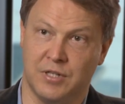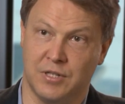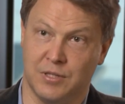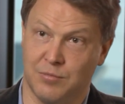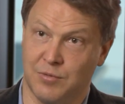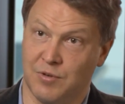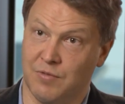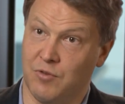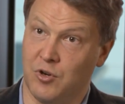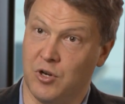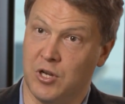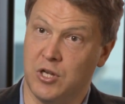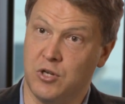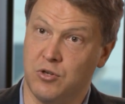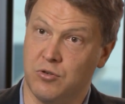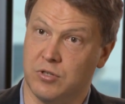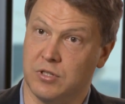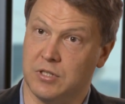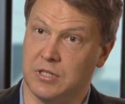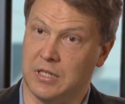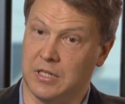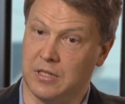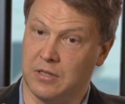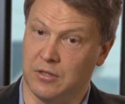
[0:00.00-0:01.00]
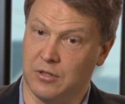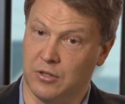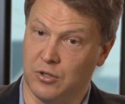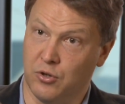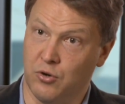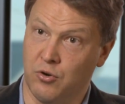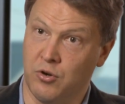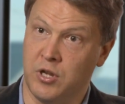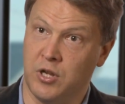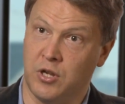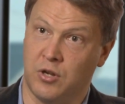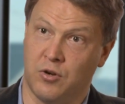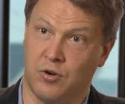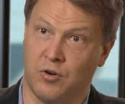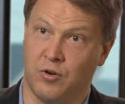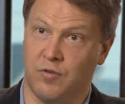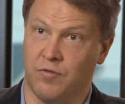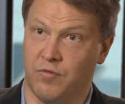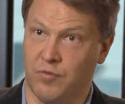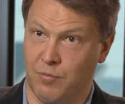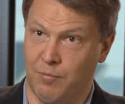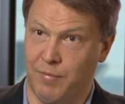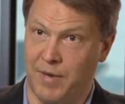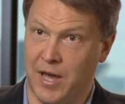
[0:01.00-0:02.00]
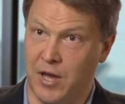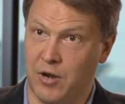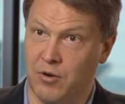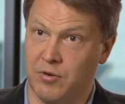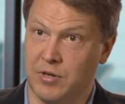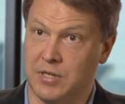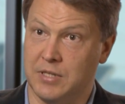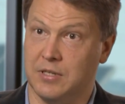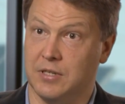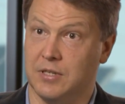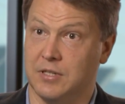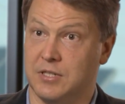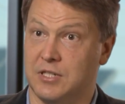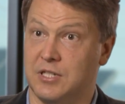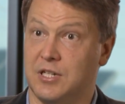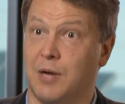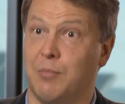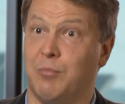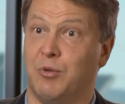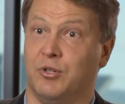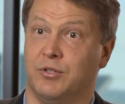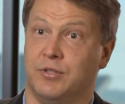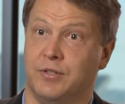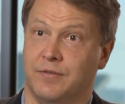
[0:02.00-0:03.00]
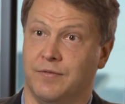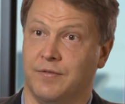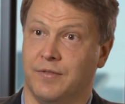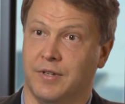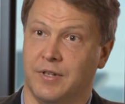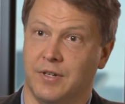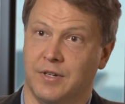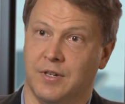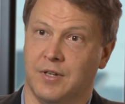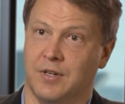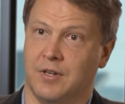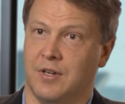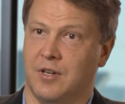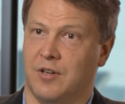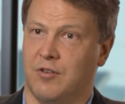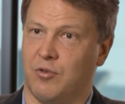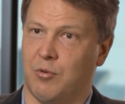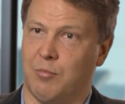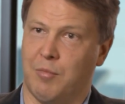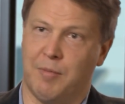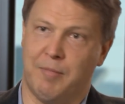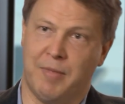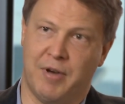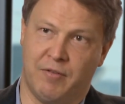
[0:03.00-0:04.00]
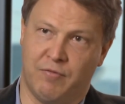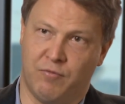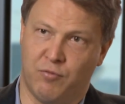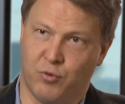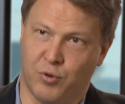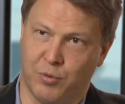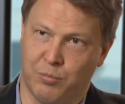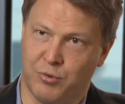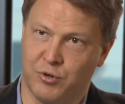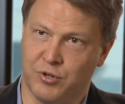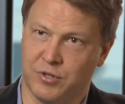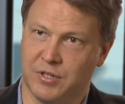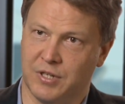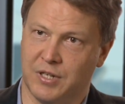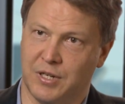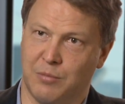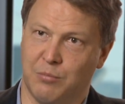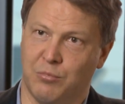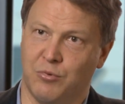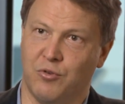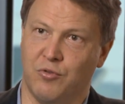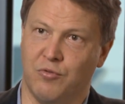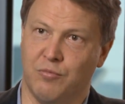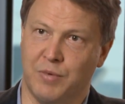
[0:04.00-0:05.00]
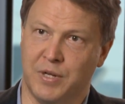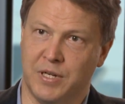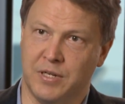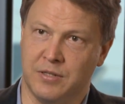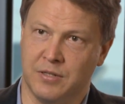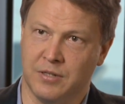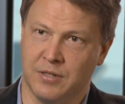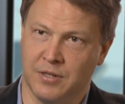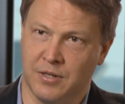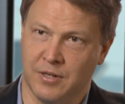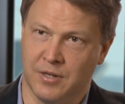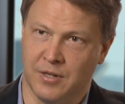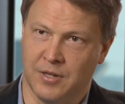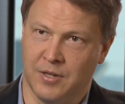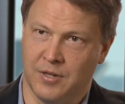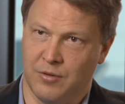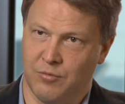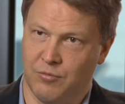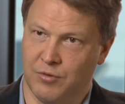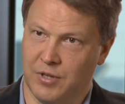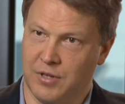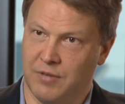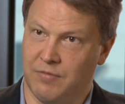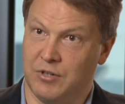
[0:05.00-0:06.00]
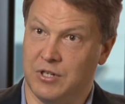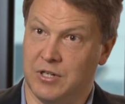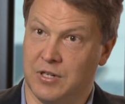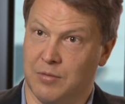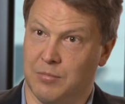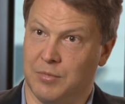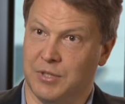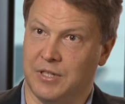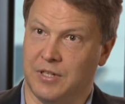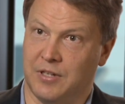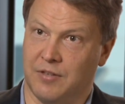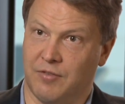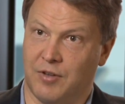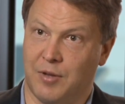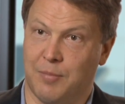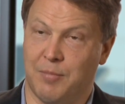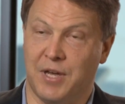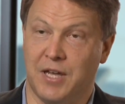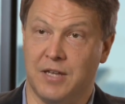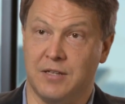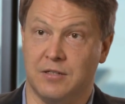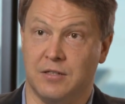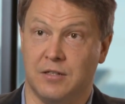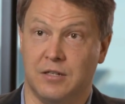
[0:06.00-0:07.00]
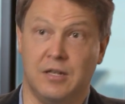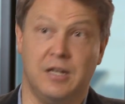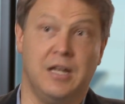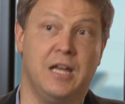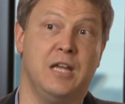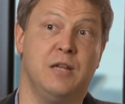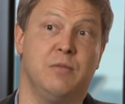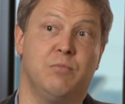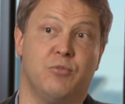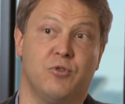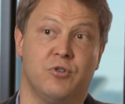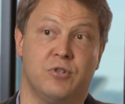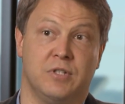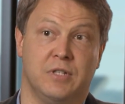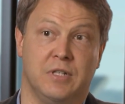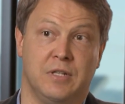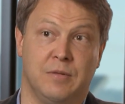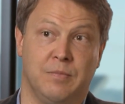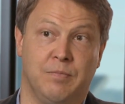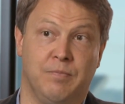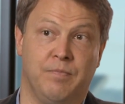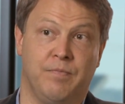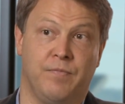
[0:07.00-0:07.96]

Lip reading: has been very interesting. The learning curve for batteries has doubled from about 4% improvement with every doubling of capacity to 8%.